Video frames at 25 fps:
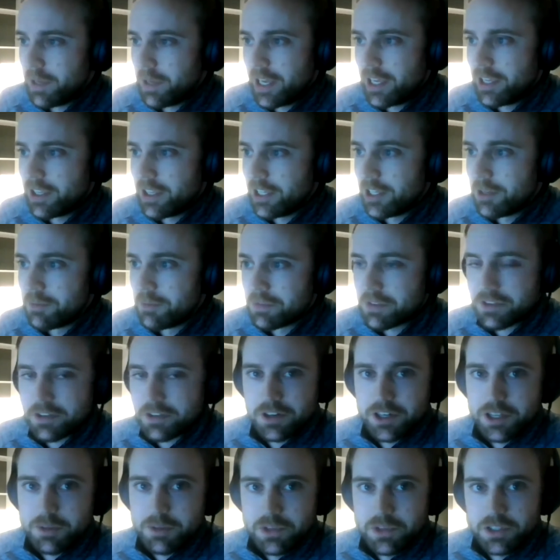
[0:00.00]
pay him
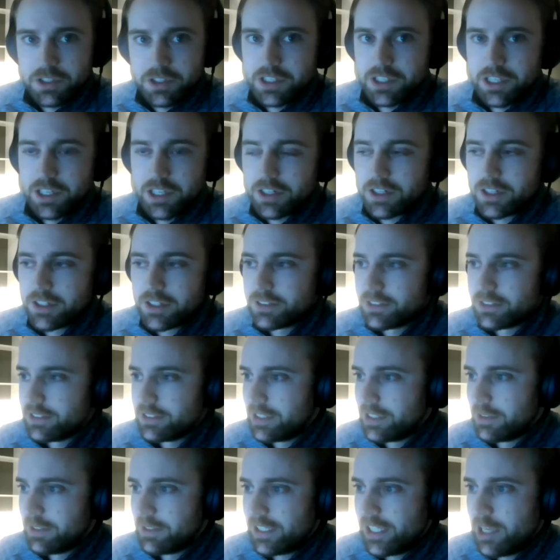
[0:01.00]
$30 million a year
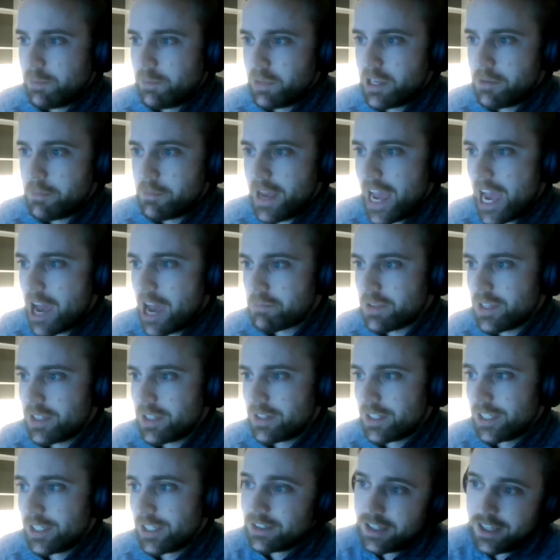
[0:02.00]
to keep him happy,
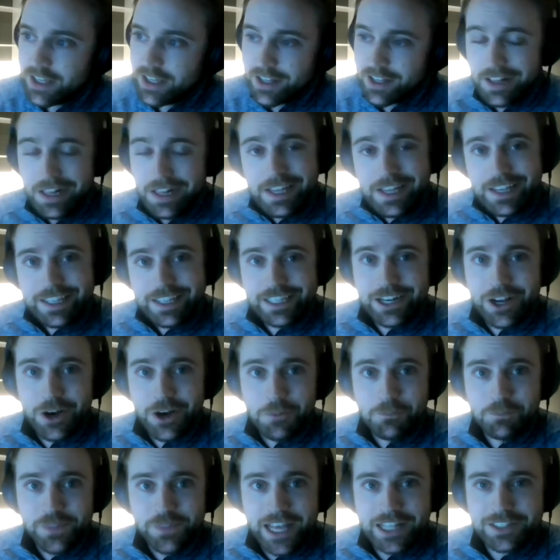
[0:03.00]
then
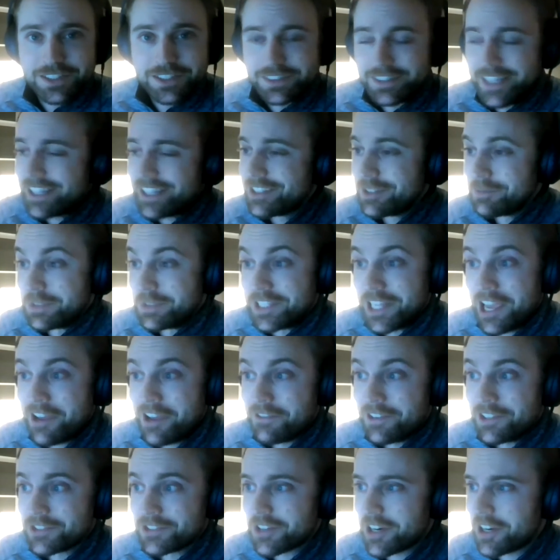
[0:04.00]
that's some
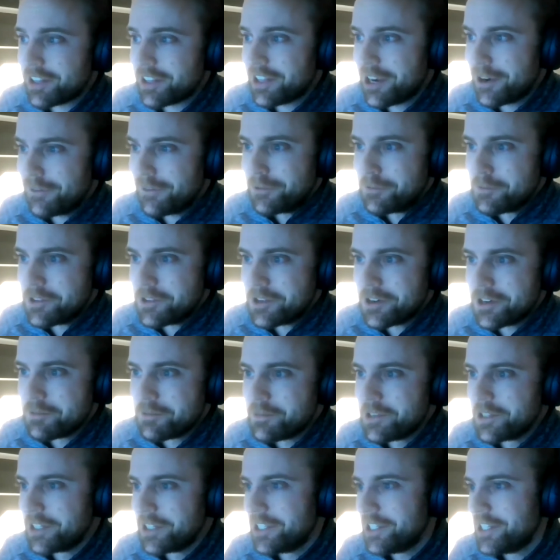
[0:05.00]
savings right there from $30
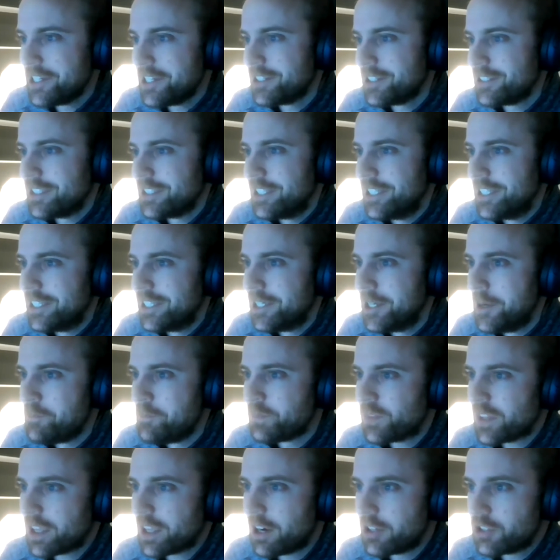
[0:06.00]
million a year.
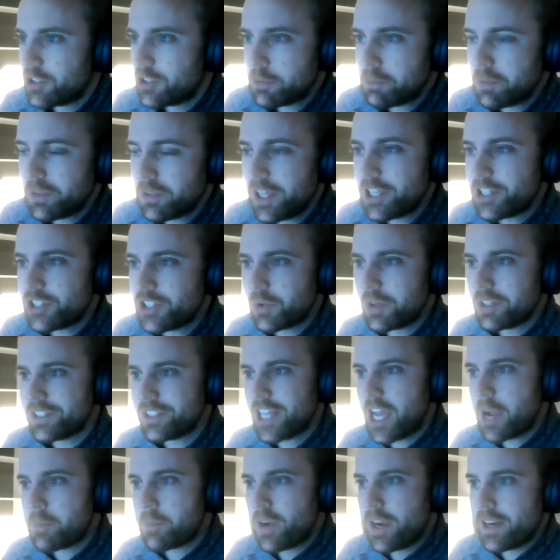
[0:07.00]
Our AAA
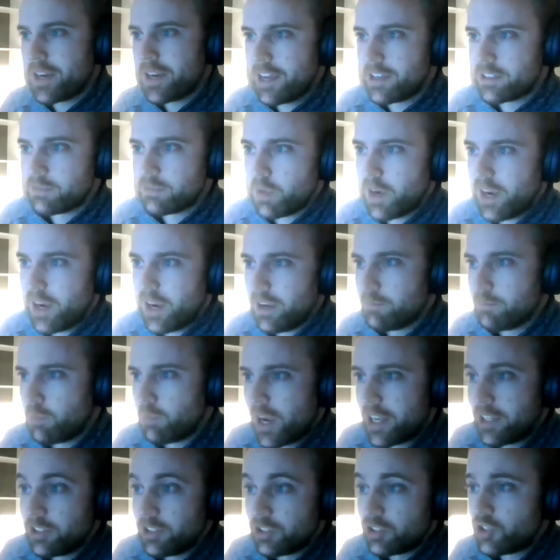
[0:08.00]
shortstop right now is
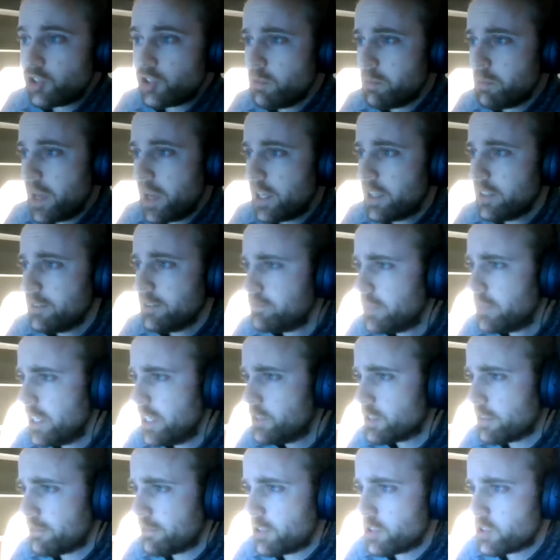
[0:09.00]
Braden Shoemake. He
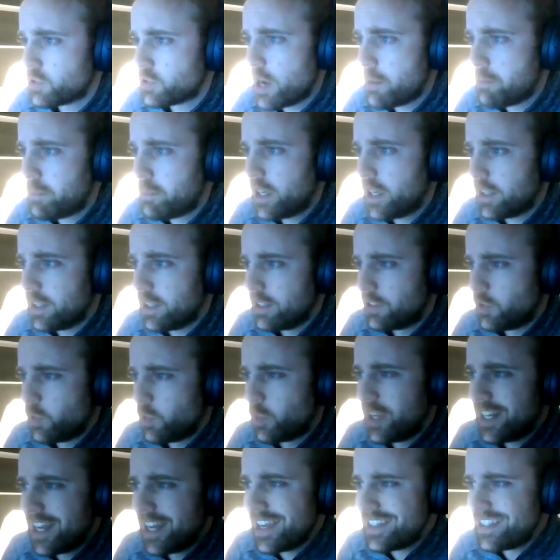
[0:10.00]
was a first-round pick in
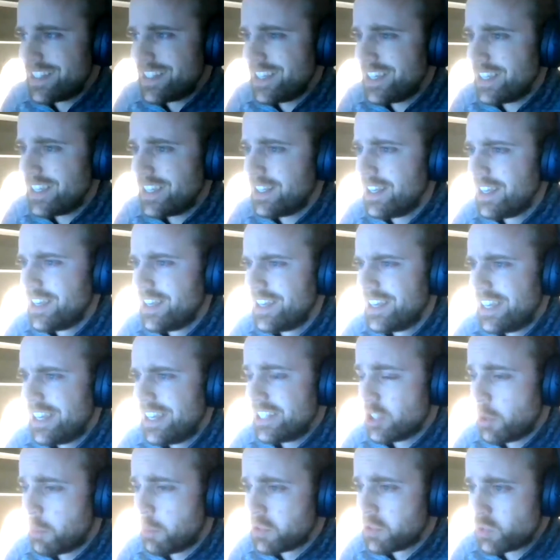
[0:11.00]
2019.
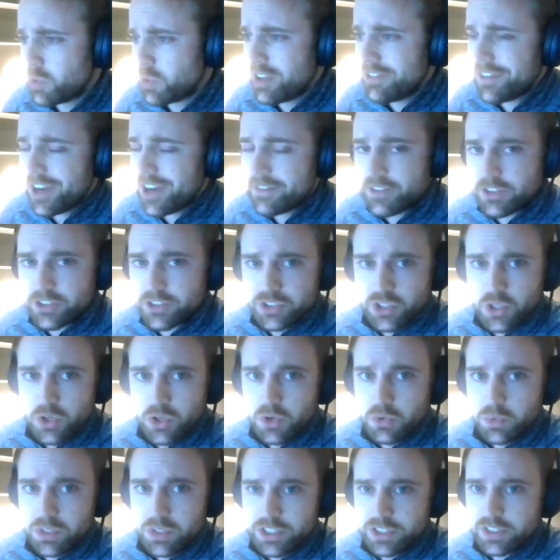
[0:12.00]
He's almost 25 years
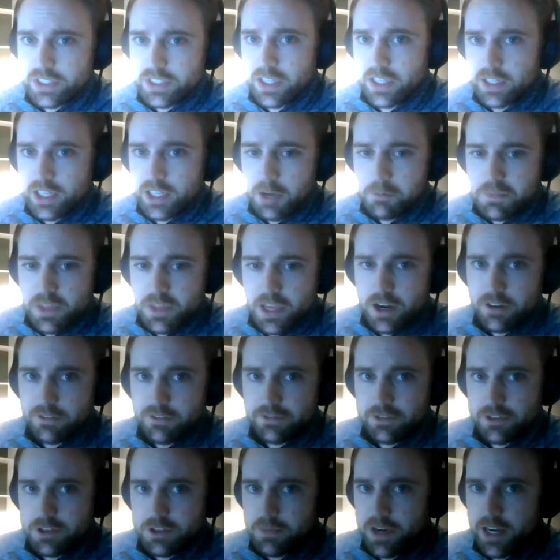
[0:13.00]
old, which is getting up there
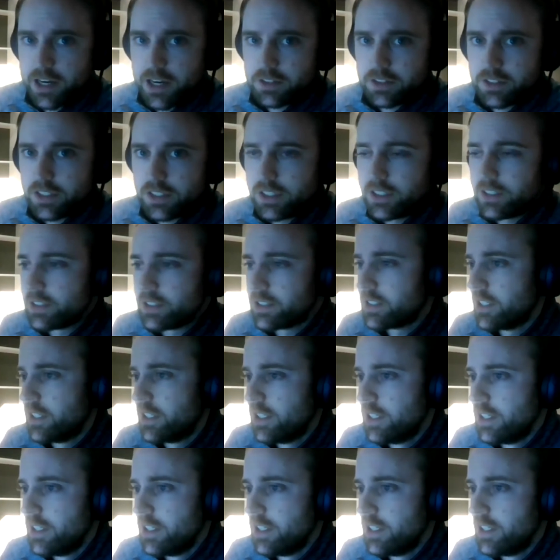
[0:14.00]
for the minor leagues.